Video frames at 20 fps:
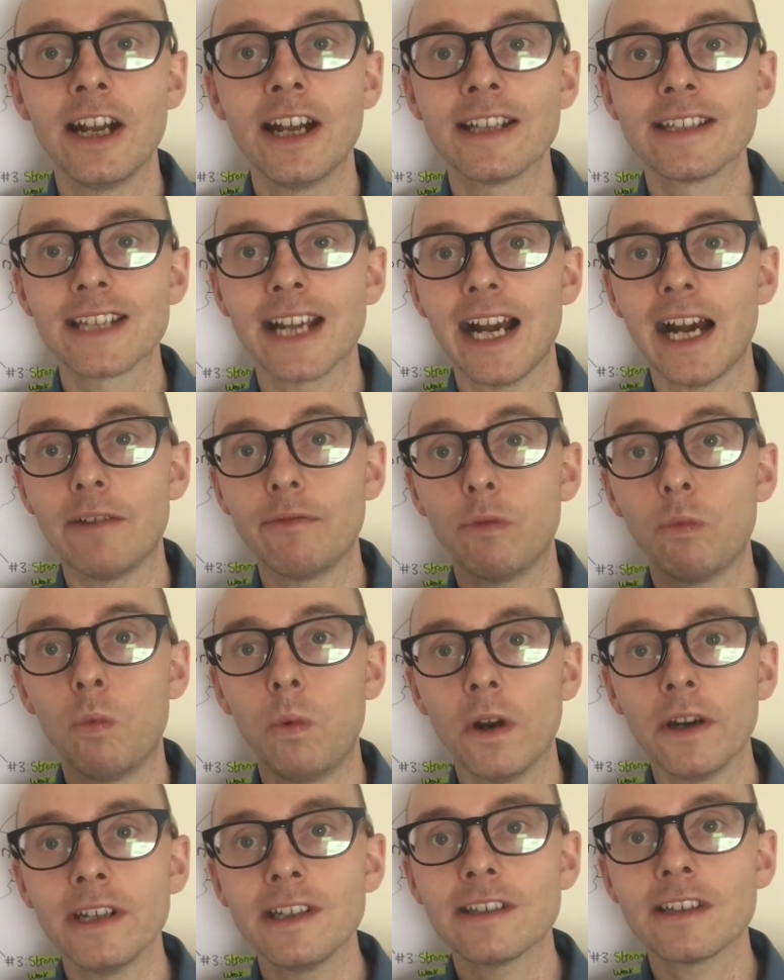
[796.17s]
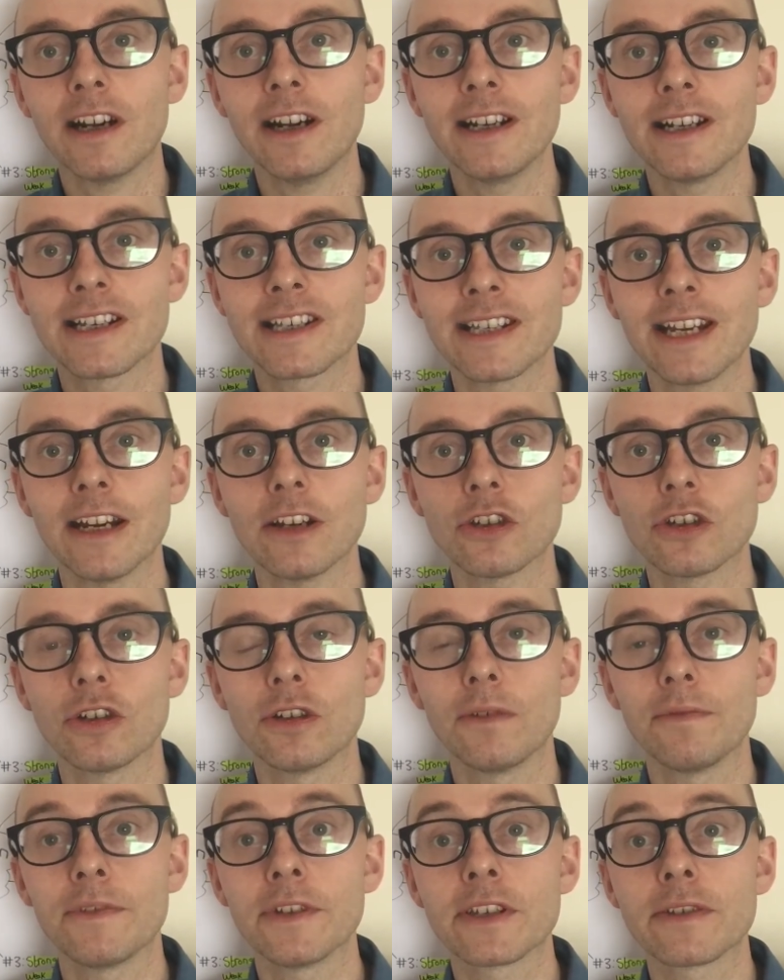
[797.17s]
to have one entire section
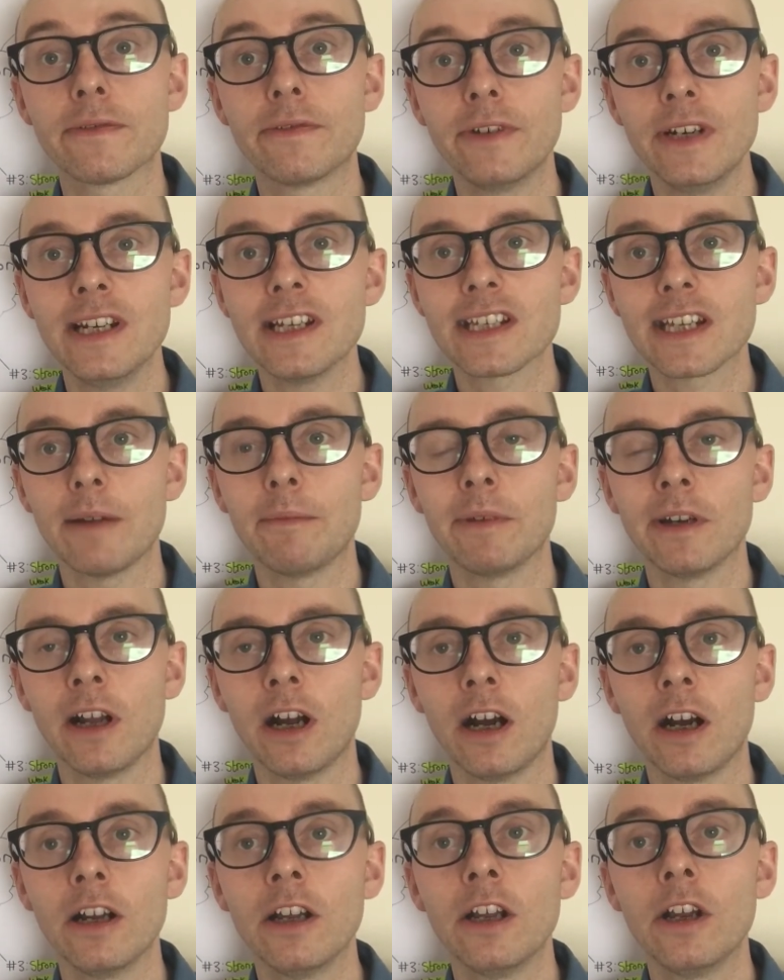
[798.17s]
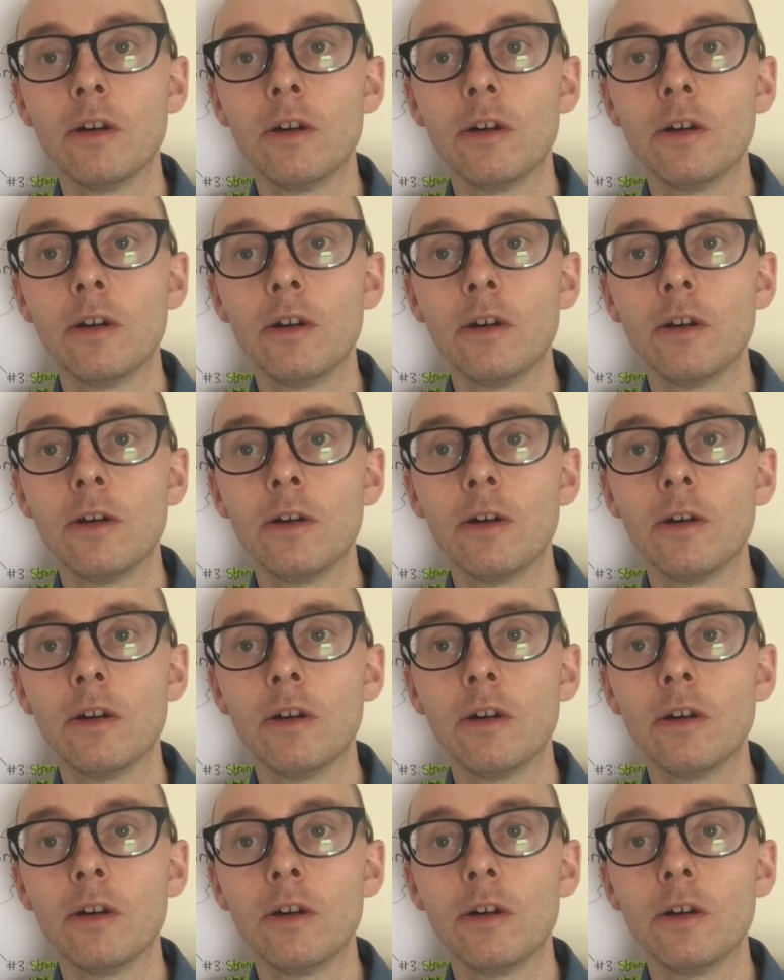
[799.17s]
of this free seminar